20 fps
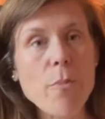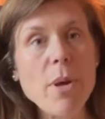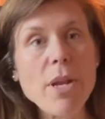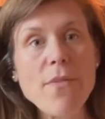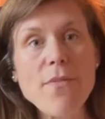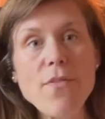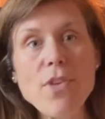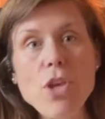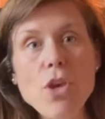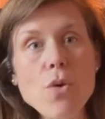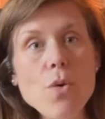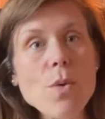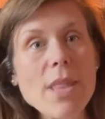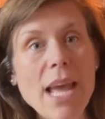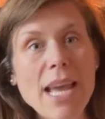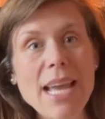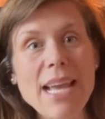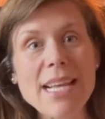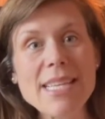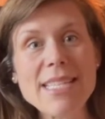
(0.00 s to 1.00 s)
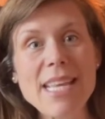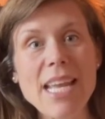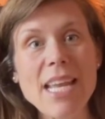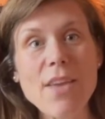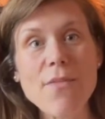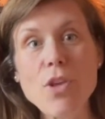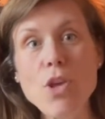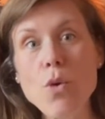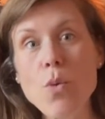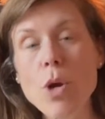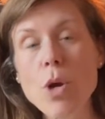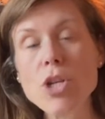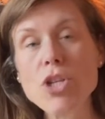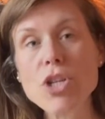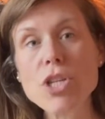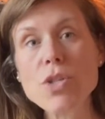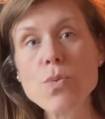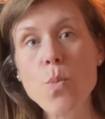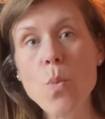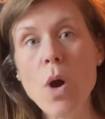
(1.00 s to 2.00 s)
But if you, like I said, if you are
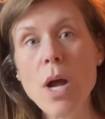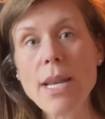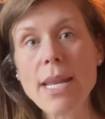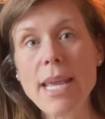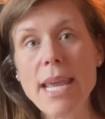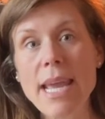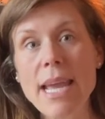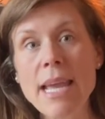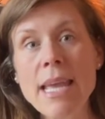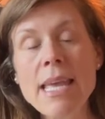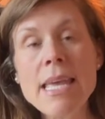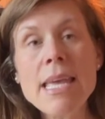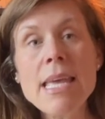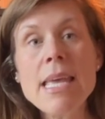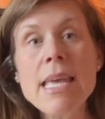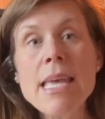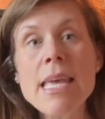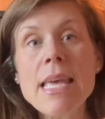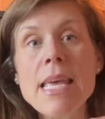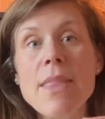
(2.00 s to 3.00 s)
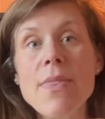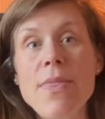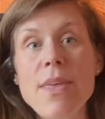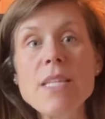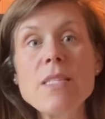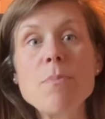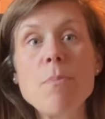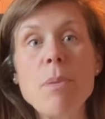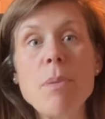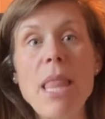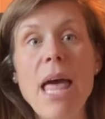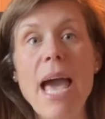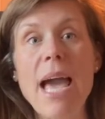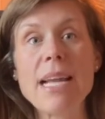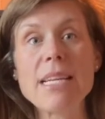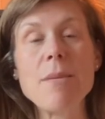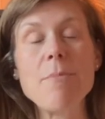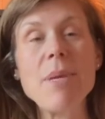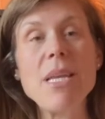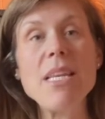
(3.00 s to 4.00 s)
just wanting this
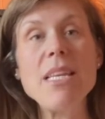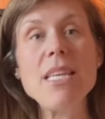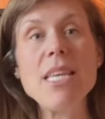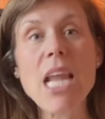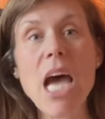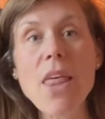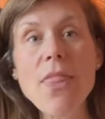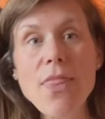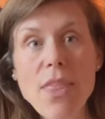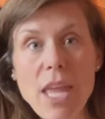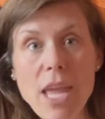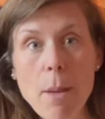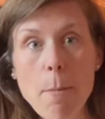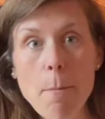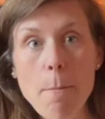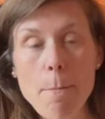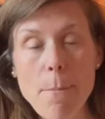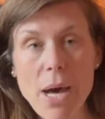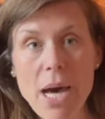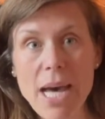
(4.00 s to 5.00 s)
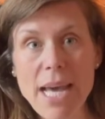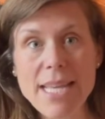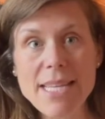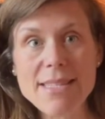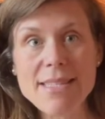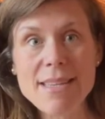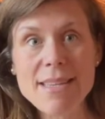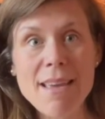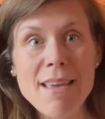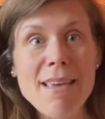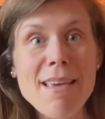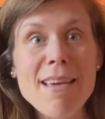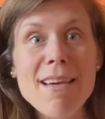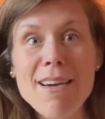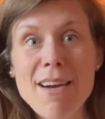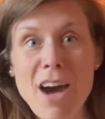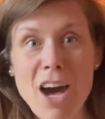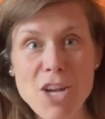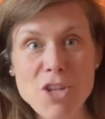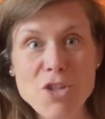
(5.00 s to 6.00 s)
black to be nothing but
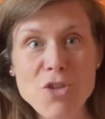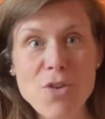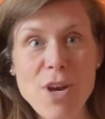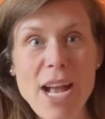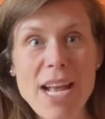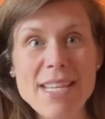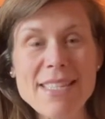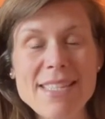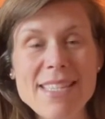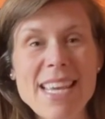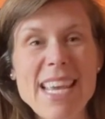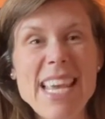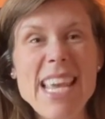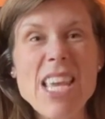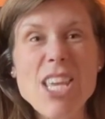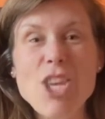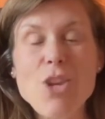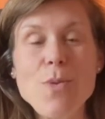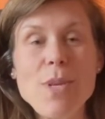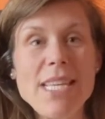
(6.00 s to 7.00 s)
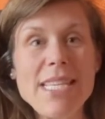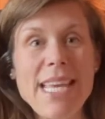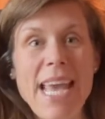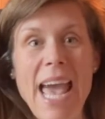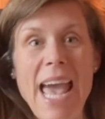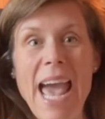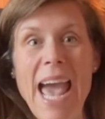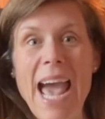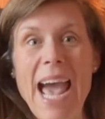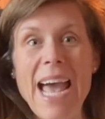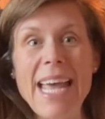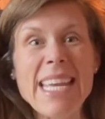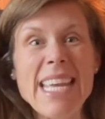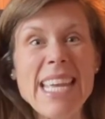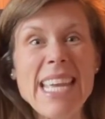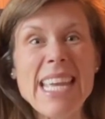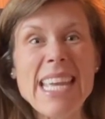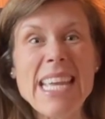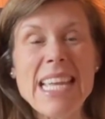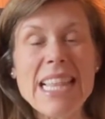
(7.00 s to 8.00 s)
contrast, you need to add
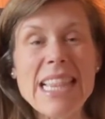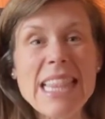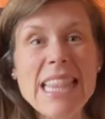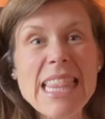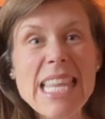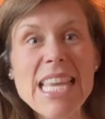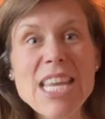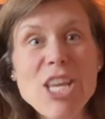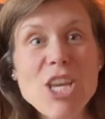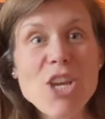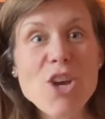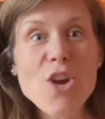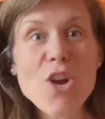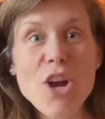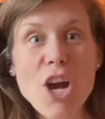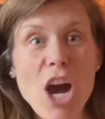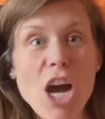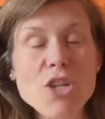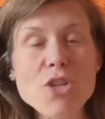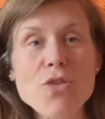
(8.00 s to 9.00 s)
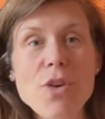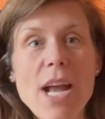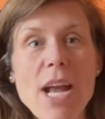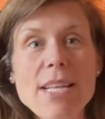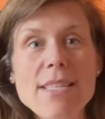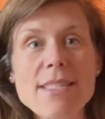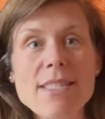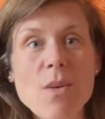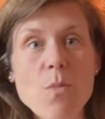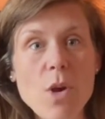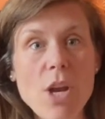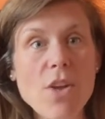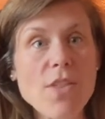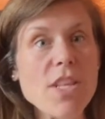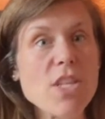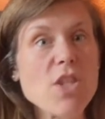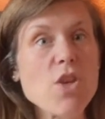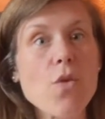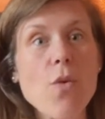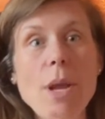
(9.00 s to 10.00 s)
linear contrast somewhere.
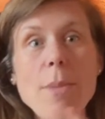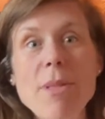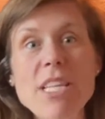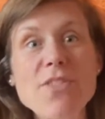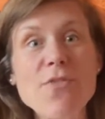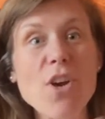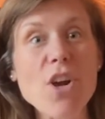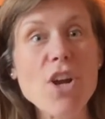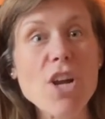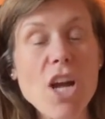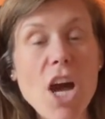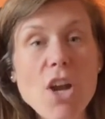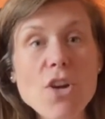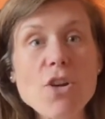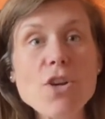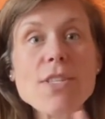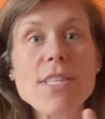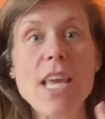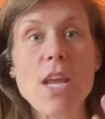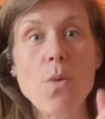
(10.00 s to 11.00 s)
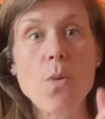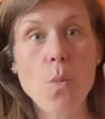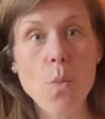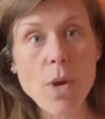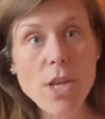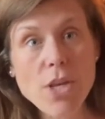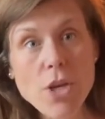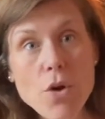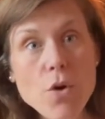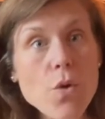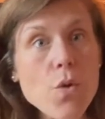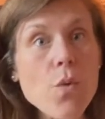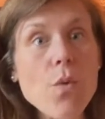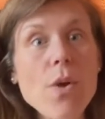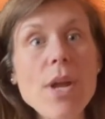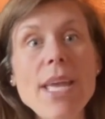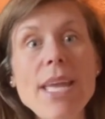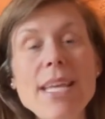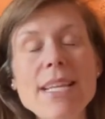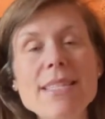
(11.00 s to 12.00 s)
That's a great place for gutters and window
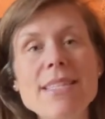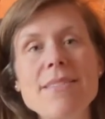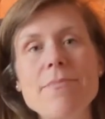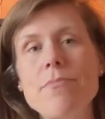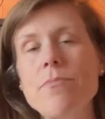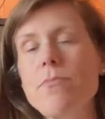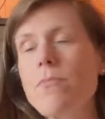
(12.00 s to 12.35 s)
grids.